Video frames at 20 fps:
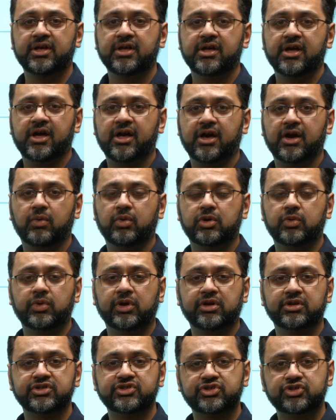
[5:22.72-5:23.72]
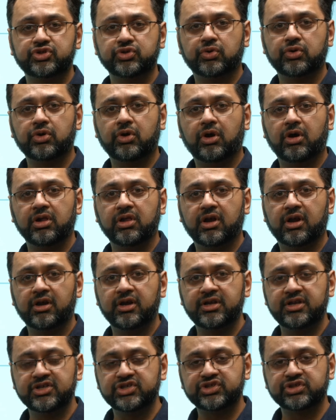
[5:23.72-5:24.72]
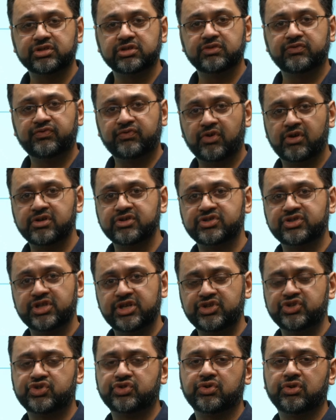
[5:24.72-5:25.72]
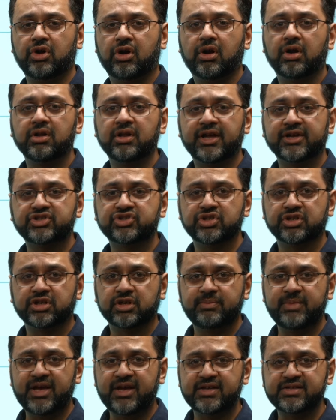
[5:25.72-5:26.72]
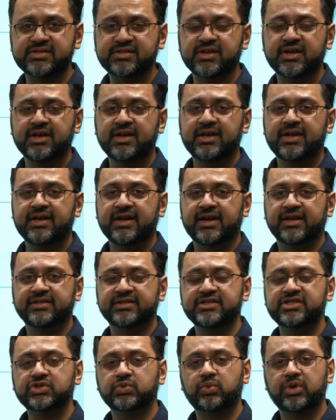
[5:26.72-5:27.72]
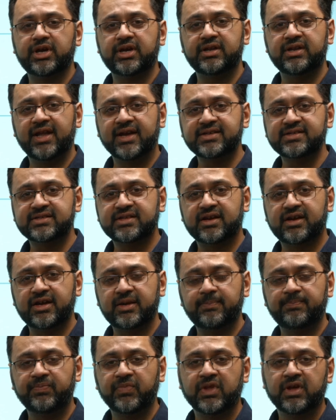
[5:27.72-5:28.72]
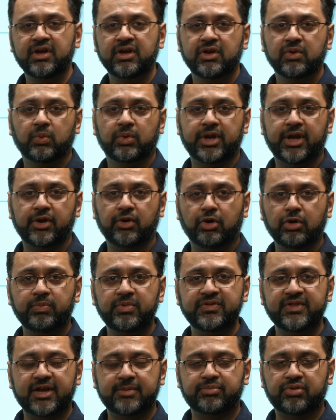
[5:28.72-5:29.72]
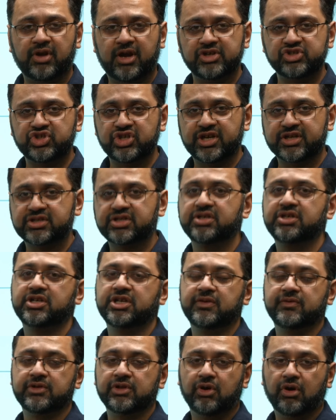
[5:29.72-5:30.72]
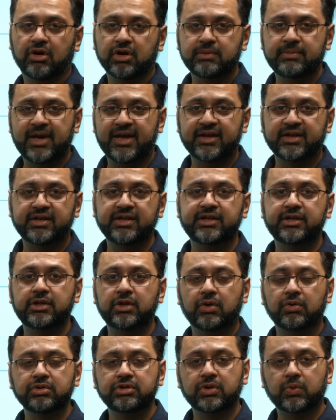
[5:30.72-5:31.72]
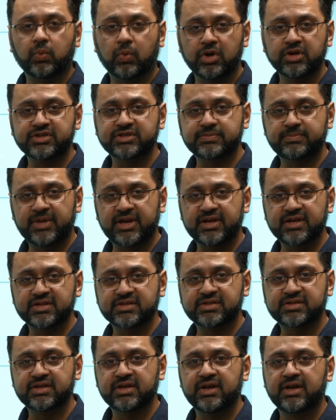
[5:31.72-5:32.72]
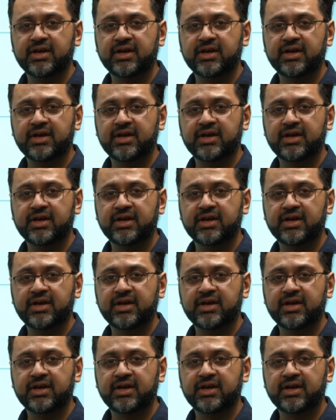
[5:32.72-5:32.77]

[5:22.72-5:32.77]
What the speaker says: where we're going to store all our initial first intro or lecture commands. And this way, next time when I open that project, it will automatically load the workspace